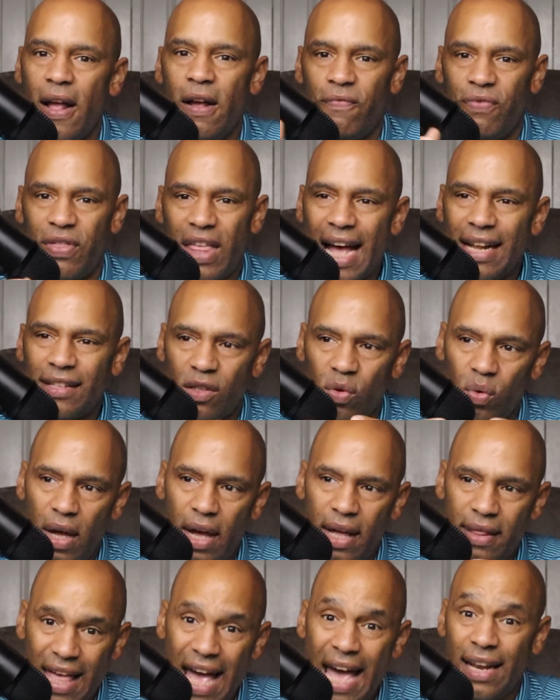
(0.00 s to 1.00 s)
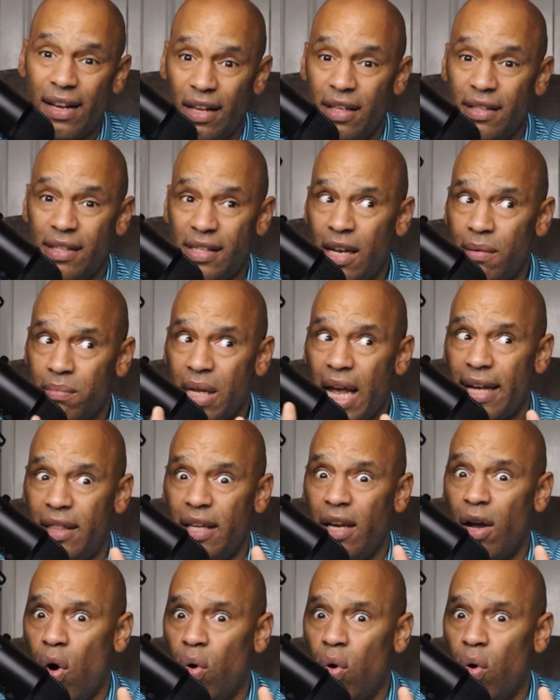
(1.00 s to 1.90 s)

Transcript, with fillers: that seems like the